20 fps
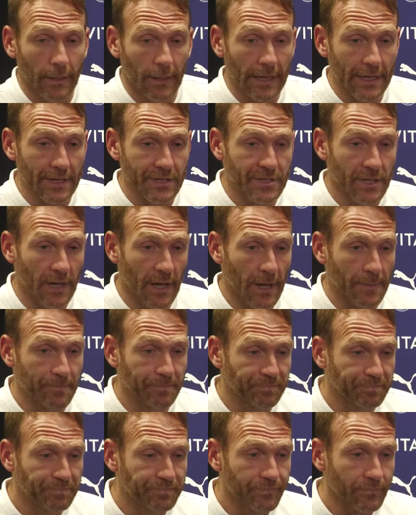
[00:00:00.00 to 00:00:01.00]
it's
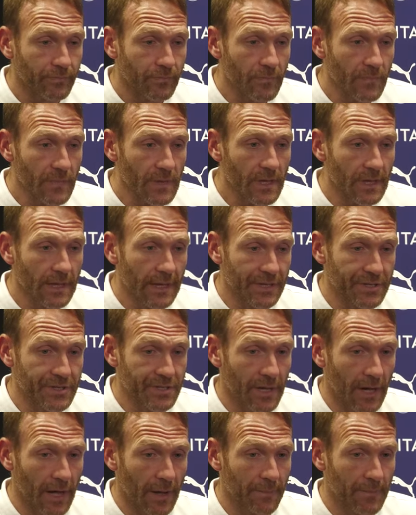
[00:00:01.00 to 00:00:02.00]
not
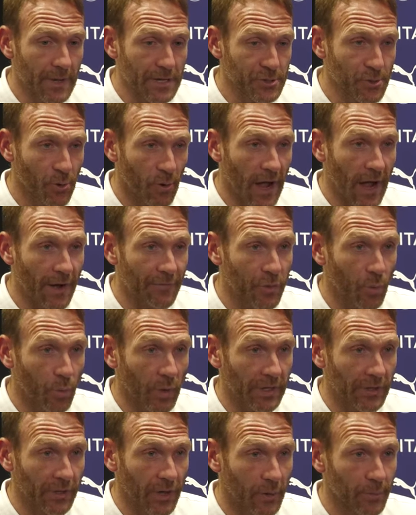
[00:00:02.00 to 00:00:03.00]
out of the
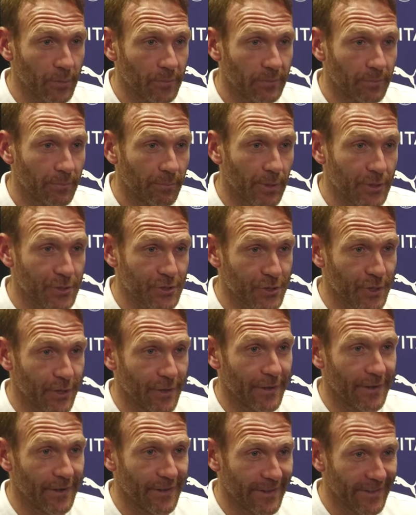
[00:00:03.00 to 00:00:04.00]
window, but
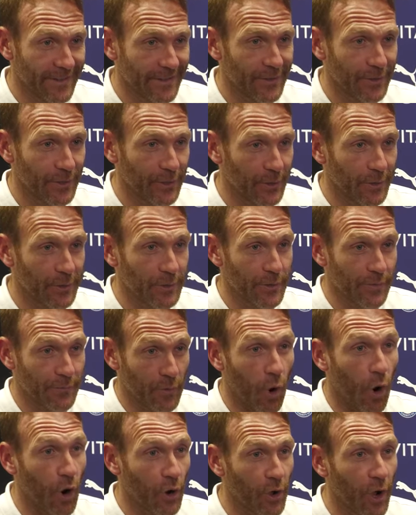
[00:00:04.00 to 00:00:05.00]
certainly, you know, you've got to